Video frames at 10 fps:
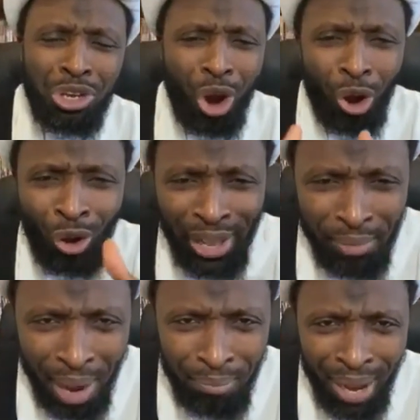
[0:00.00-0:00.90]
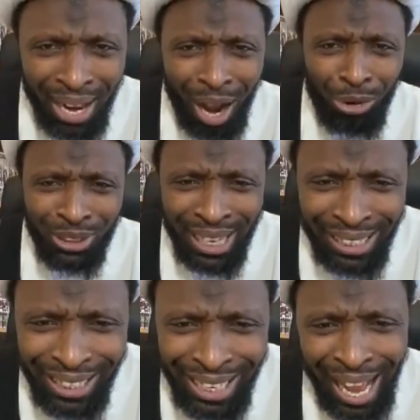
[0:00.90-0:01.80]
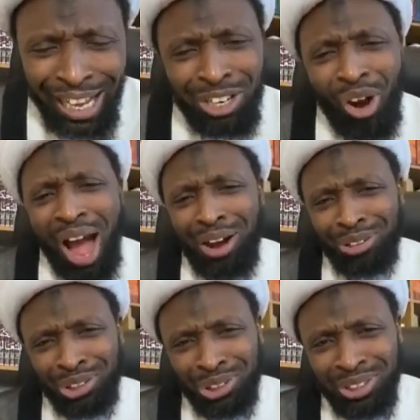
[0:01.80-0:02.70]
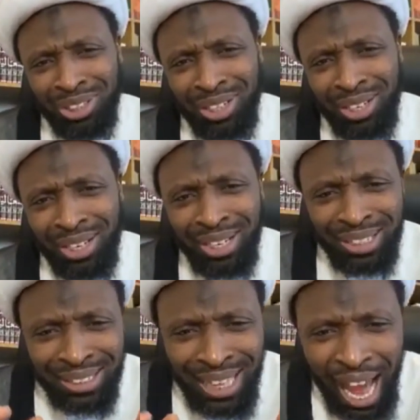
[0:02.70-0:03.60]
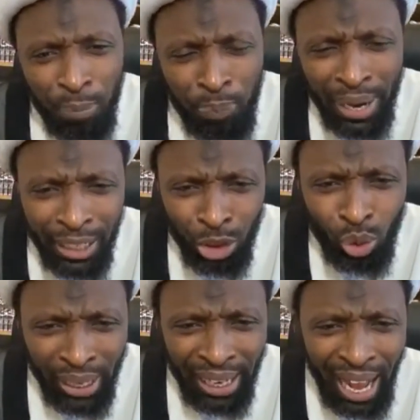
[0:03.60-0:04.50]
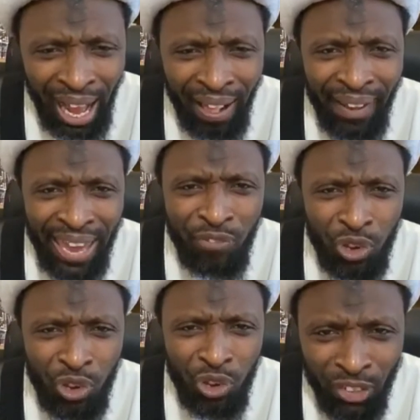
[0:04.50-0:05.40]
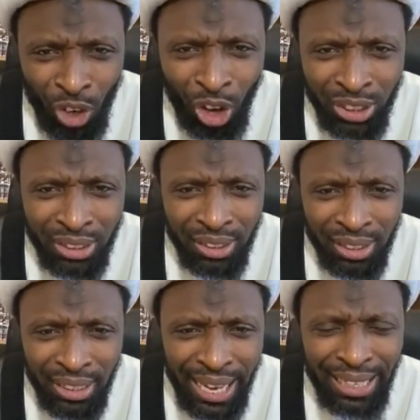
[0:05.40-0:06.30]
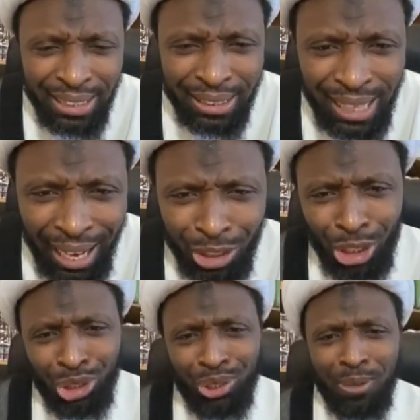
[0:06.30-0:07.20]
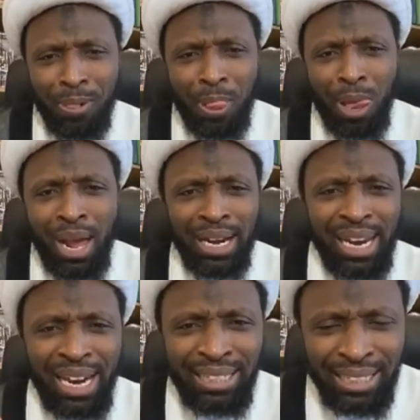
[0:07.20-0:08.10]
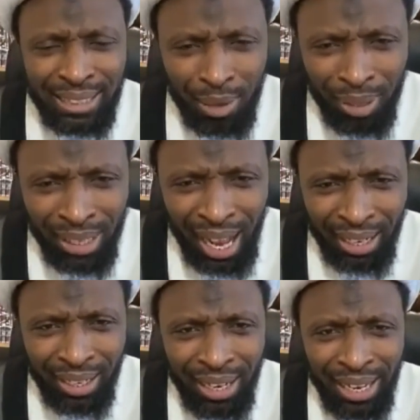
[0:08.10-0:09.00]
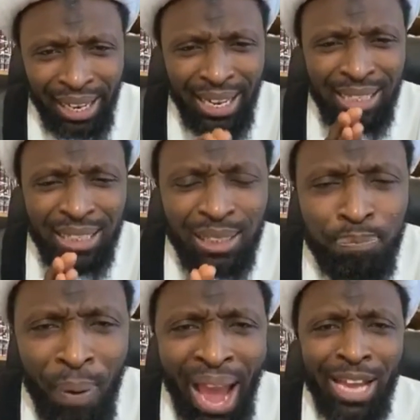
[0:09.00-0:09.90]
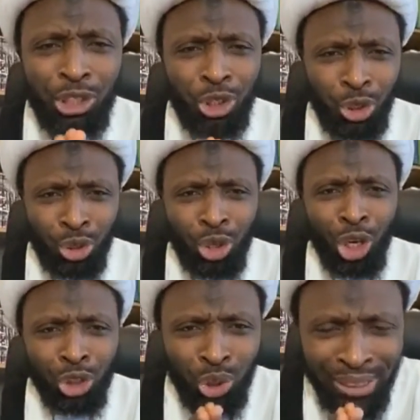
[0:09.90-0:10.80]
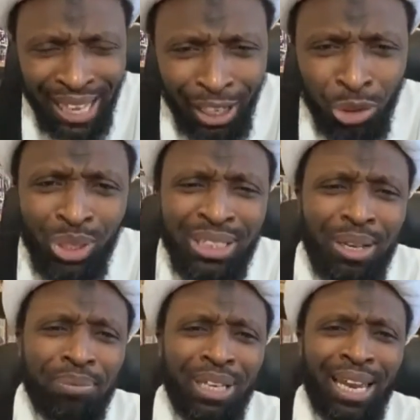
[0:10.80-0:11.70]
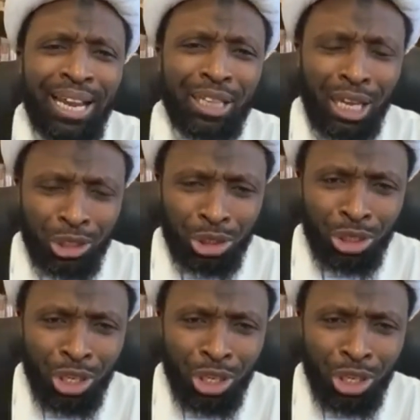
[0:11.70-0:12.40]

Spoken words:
your own Imam Bara Hussainiya in your house. Start praying together if you have not yet started. Let this Ramadan inspire you to start doing something like that.